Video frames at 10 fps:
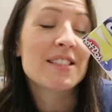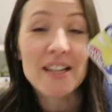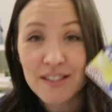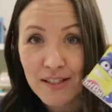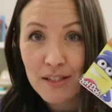
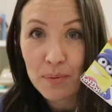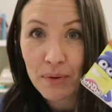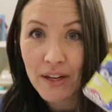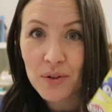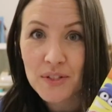dentist
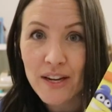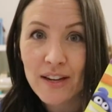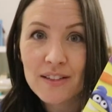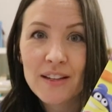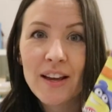Play-Doh
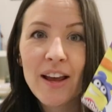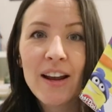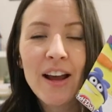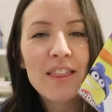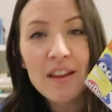set.
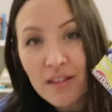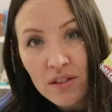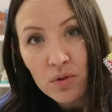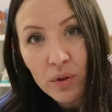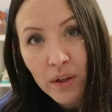And I think
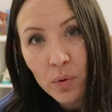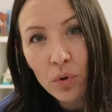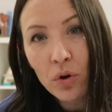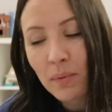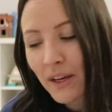this is really
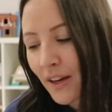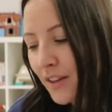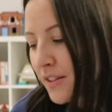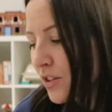cool because,